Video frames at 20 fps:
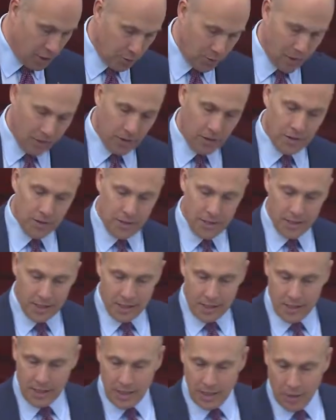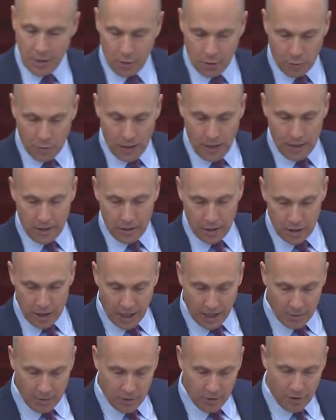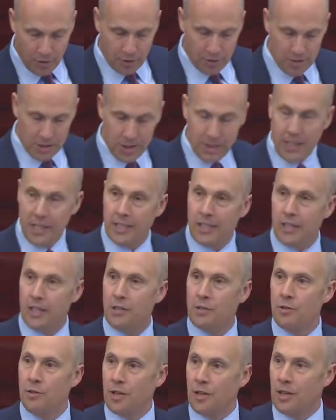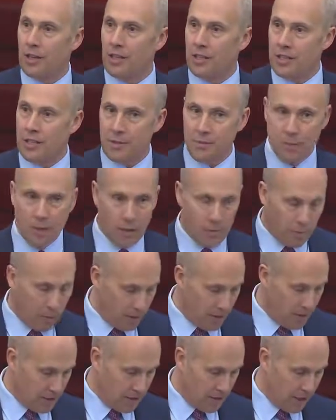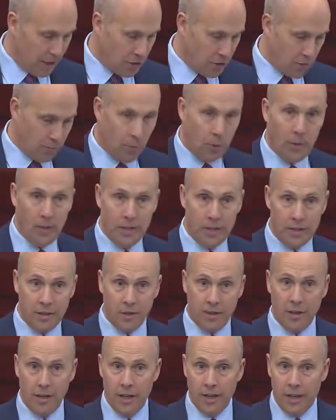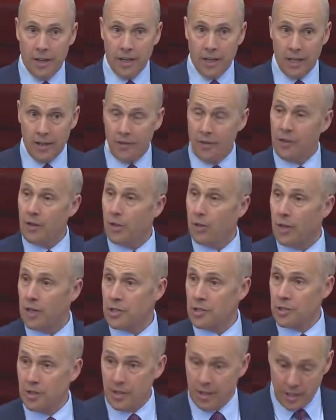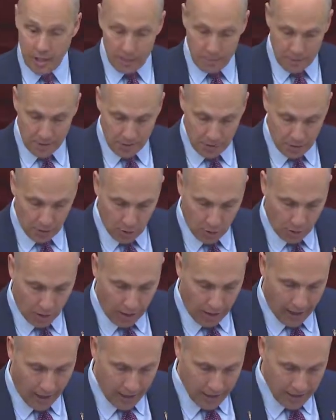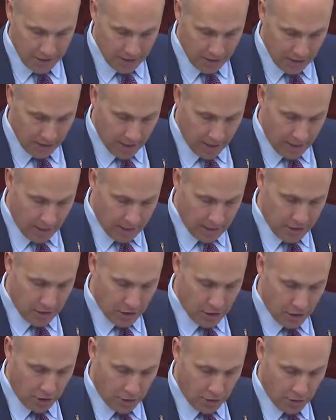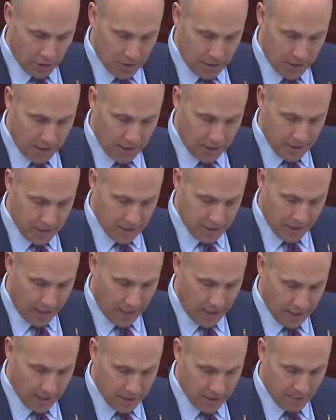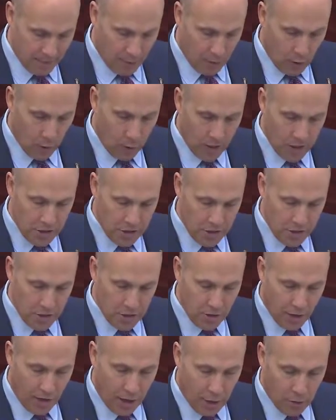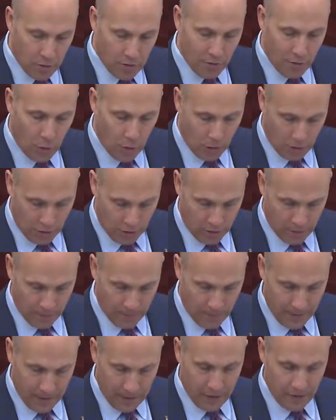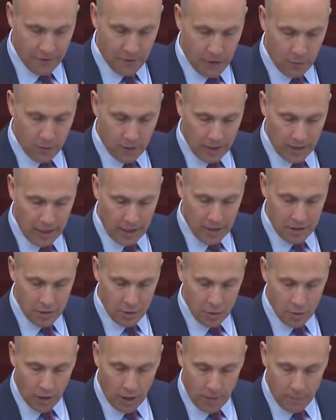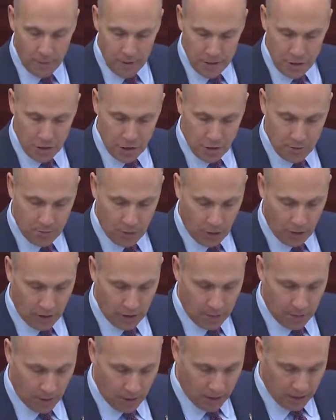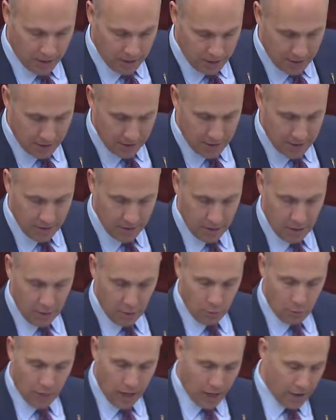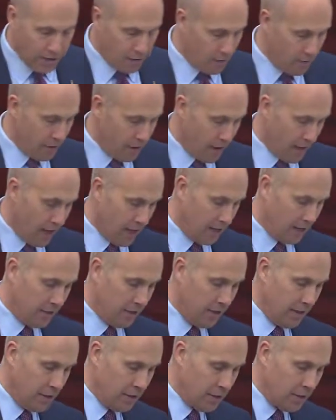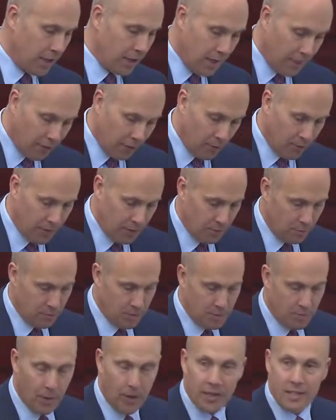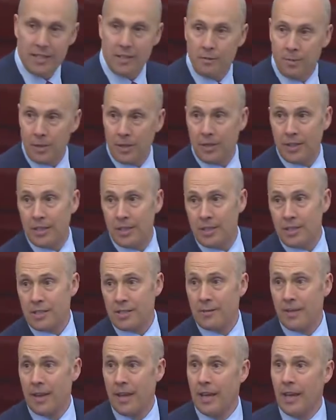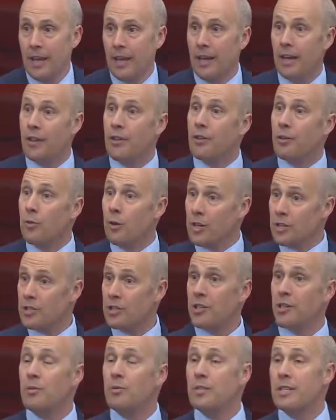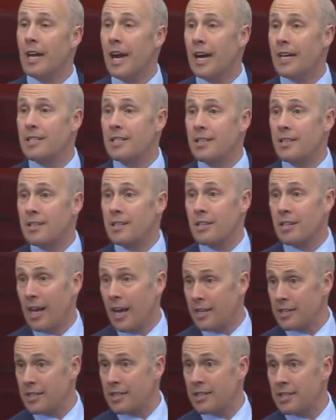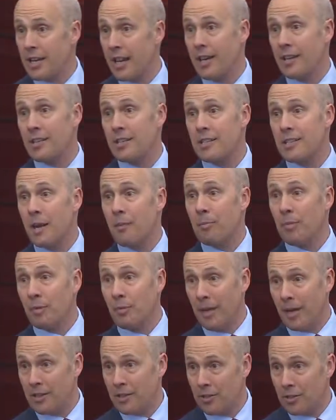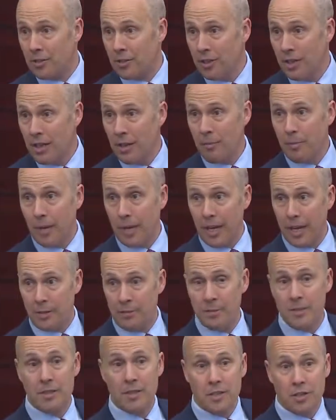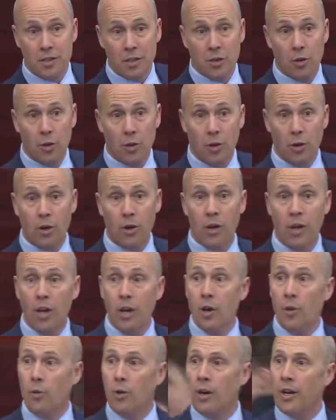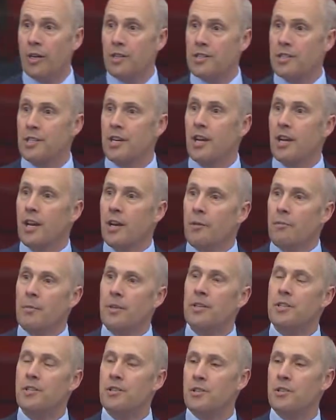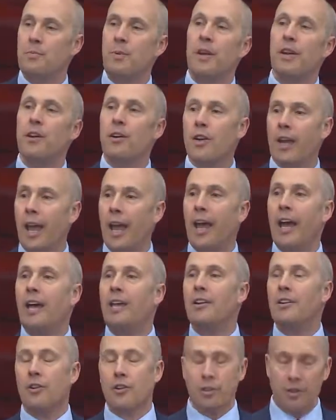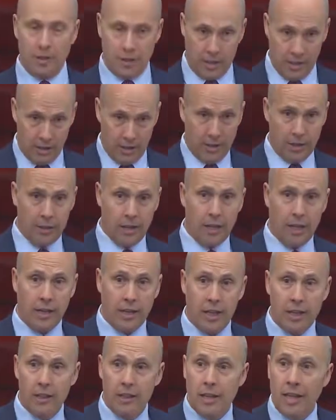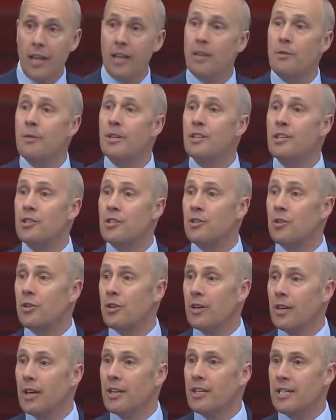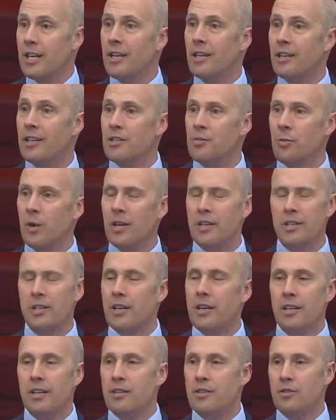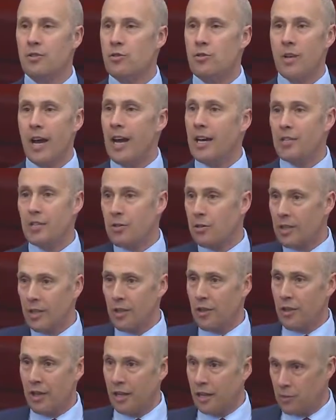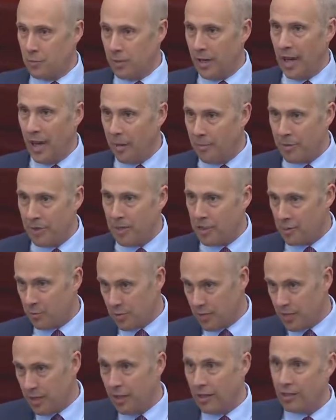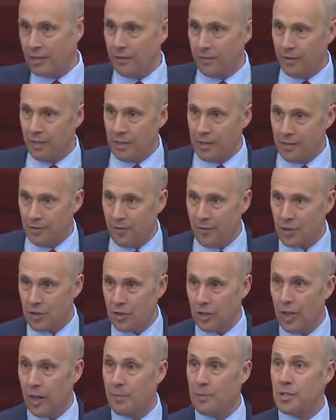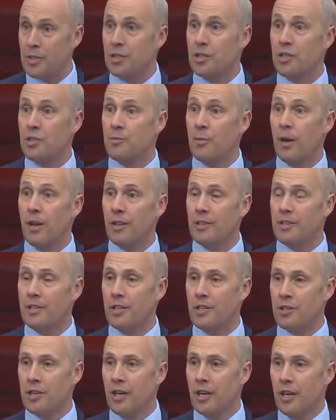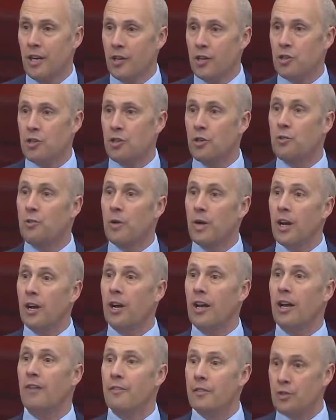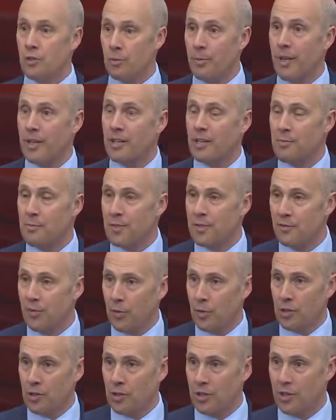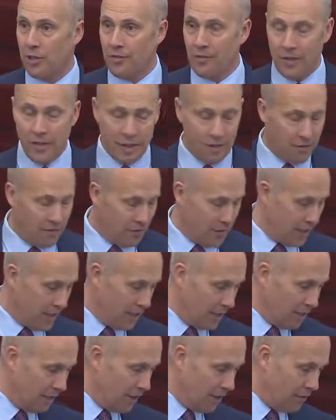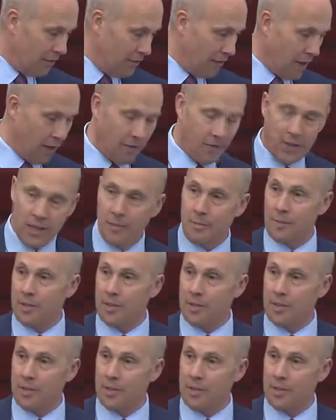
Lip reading: 363 on chapter 13, and I do think this is probably the essential point here, given the question that Edmonton-Decore asked. Section 13 says, questions are out of order if they relate to opposition party policies rather than to government responsibilities. And the question that was asked as the second supplemental by Edmonton-Decore was, Mr. Speaker, can the minister tell us what dastardly things would happen as a result of this official opposition's policies should we all have the tremendous misfortune of having them